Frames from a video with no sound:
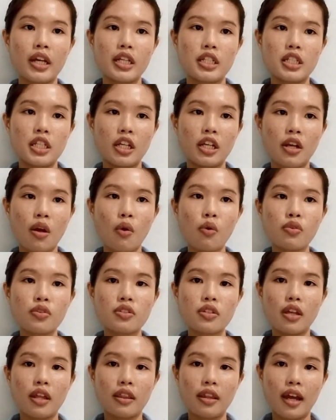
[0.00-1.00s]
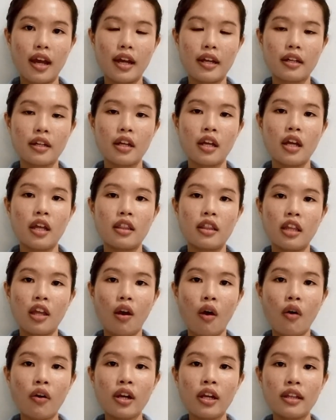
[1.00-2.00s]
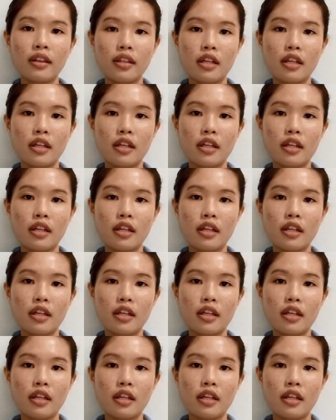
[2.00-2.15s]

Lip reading: She notes that the only